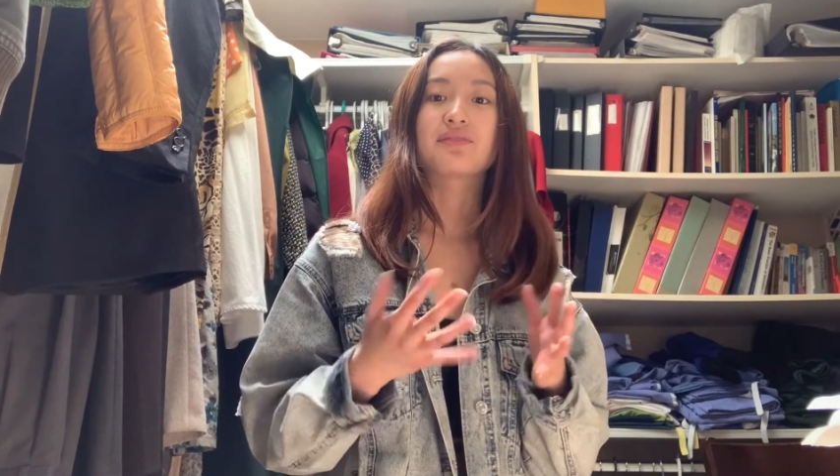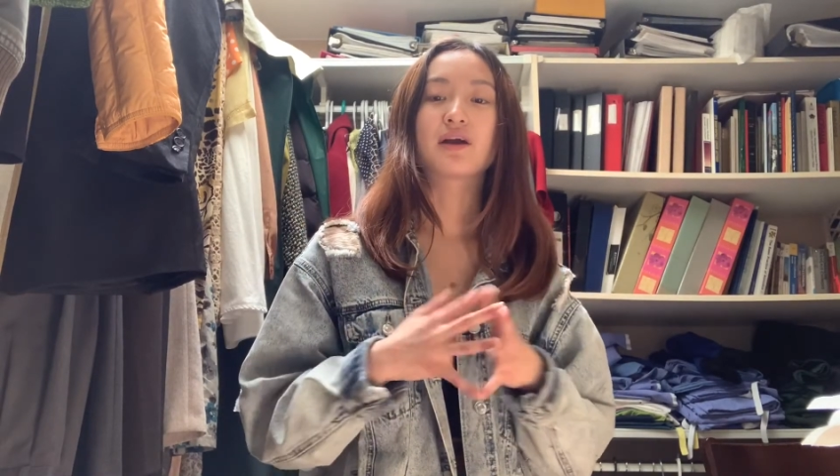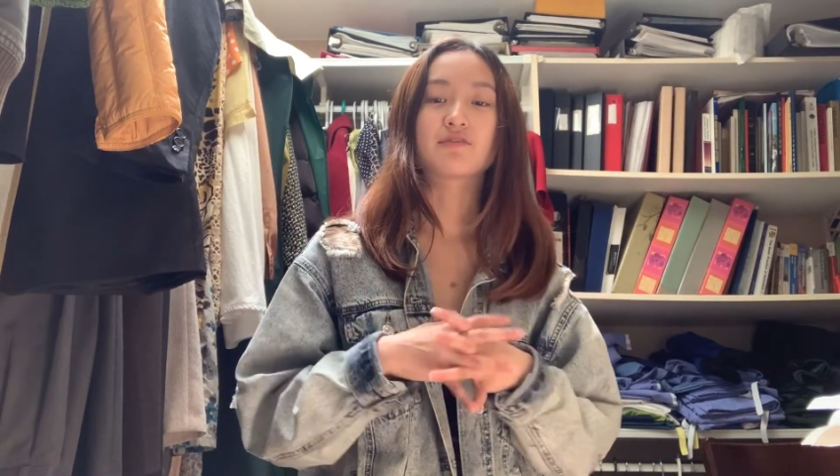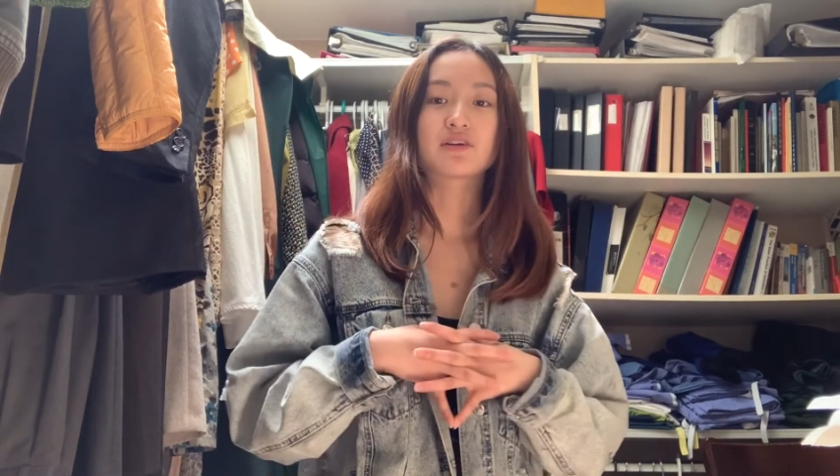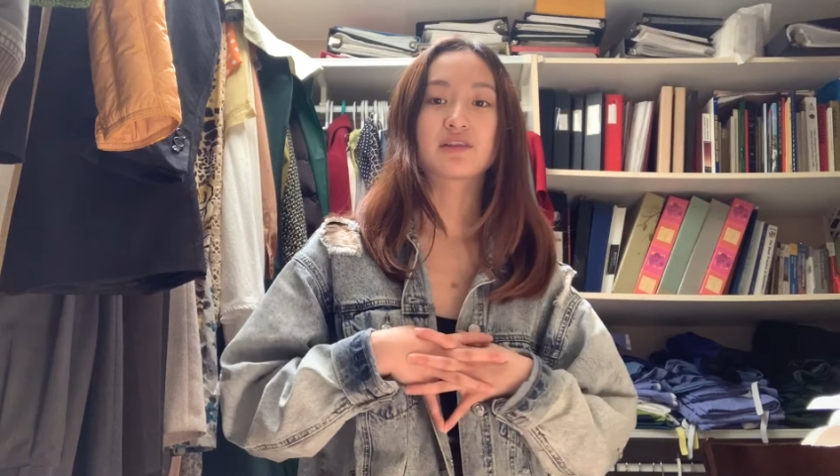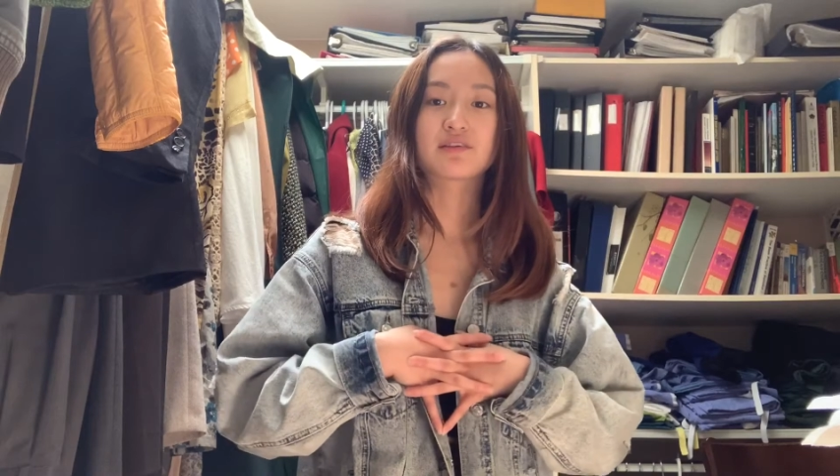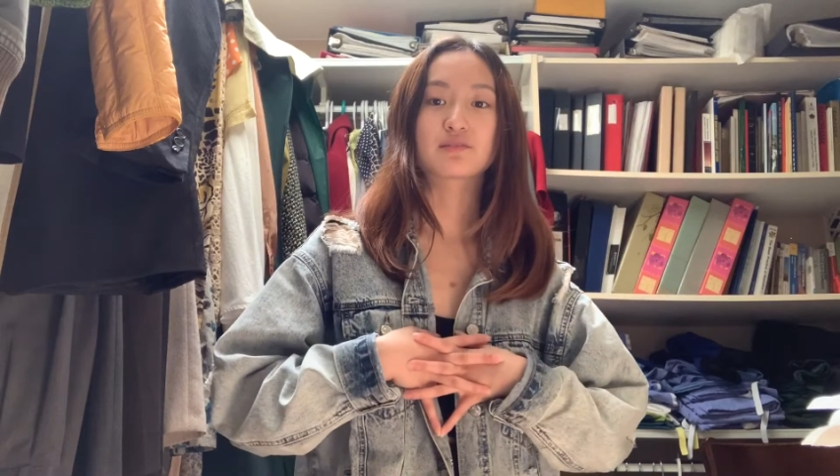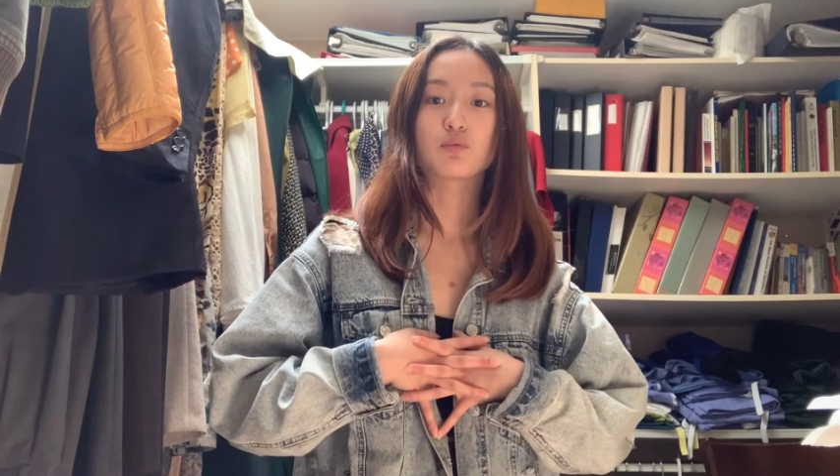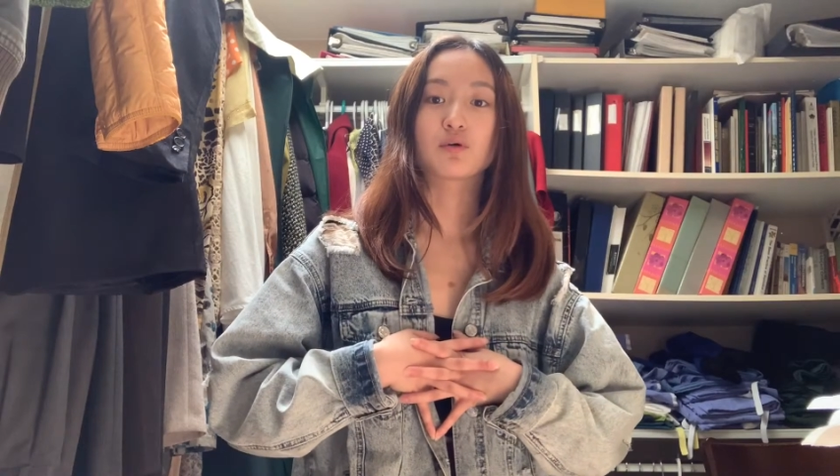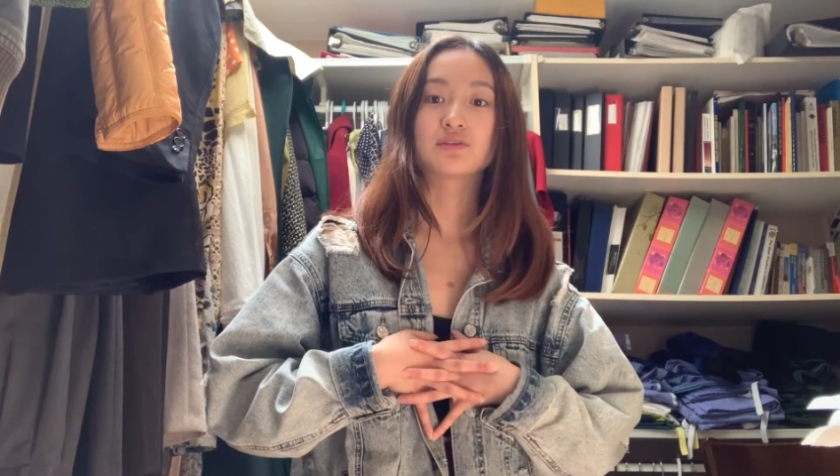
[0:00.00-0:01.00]
governing
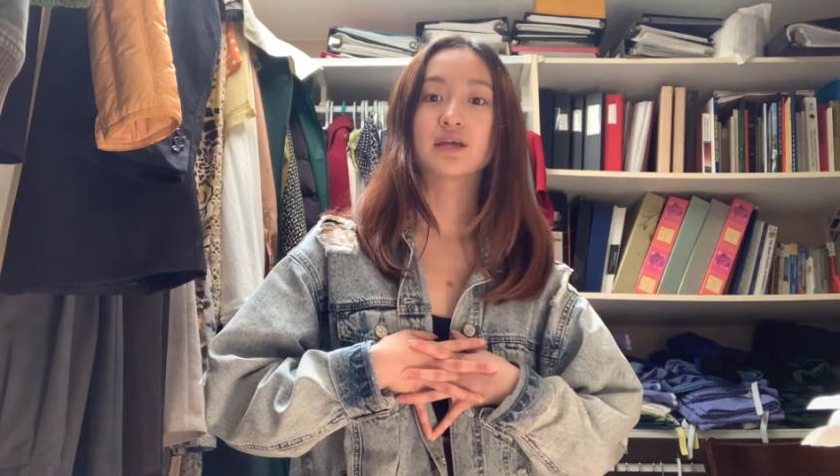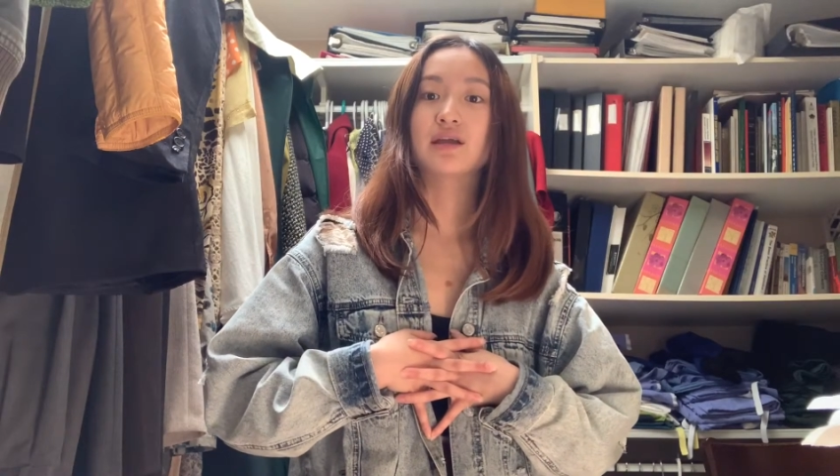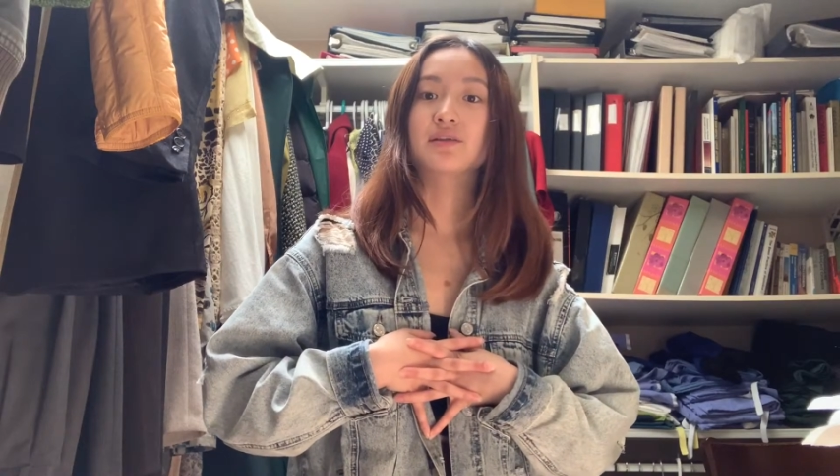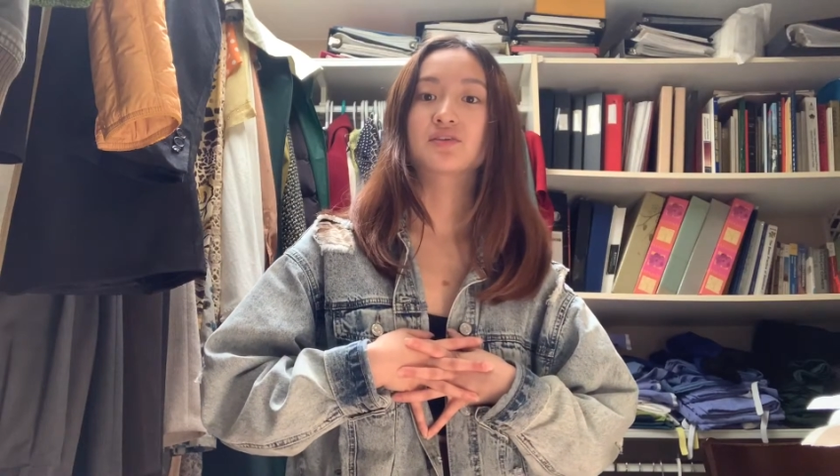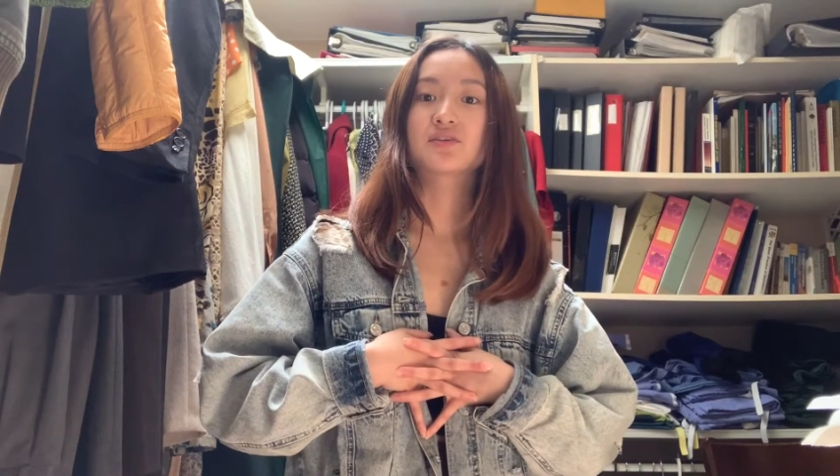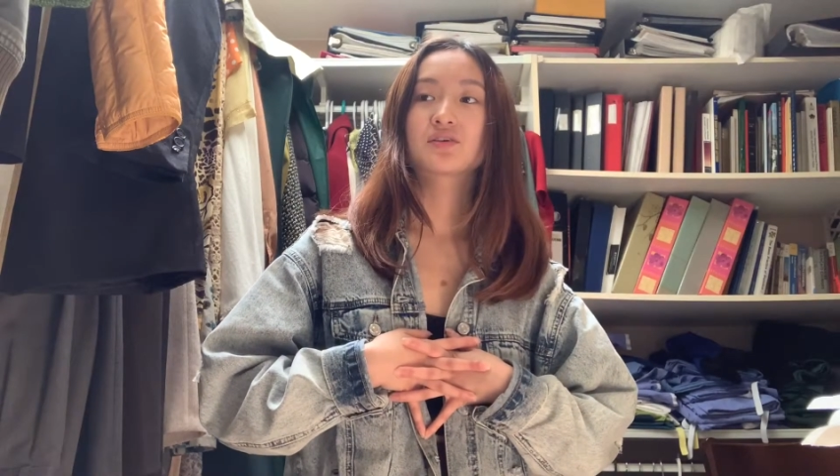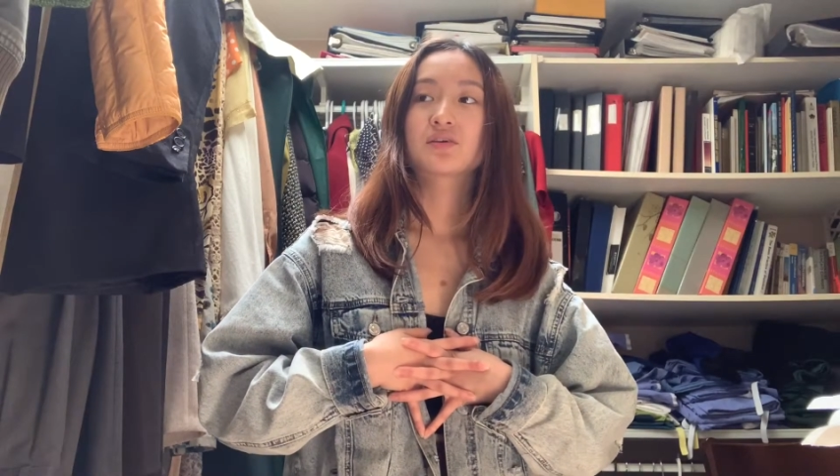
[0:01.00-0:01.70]
this world and